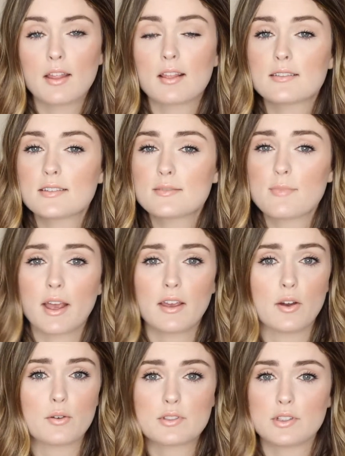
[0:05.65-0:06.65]
This is my
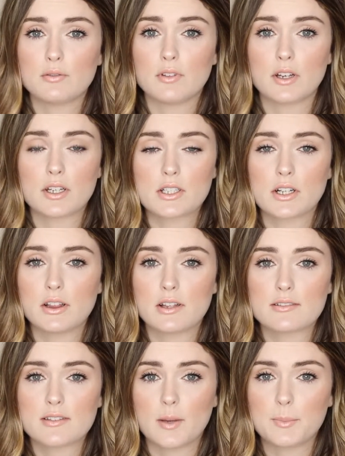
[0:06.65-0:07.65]
go-to look during the
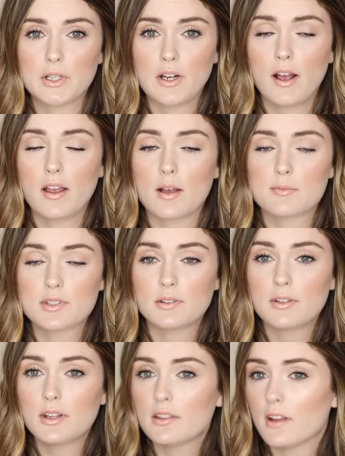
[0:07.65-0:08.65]
summer. I
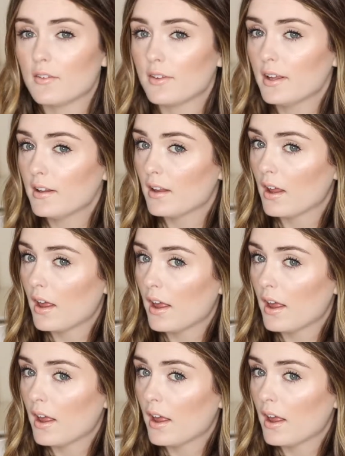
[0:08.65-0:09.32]
absolutely love it.